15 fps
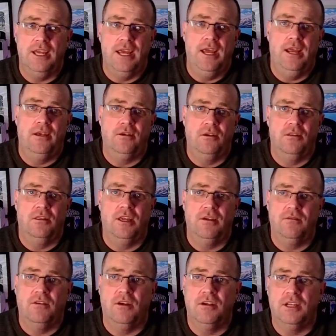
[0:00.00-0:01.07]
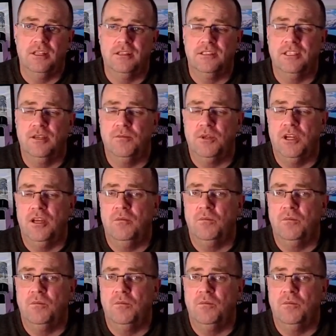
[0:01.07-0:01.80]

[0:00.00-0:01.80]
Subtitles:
and lifeguarding at the same time.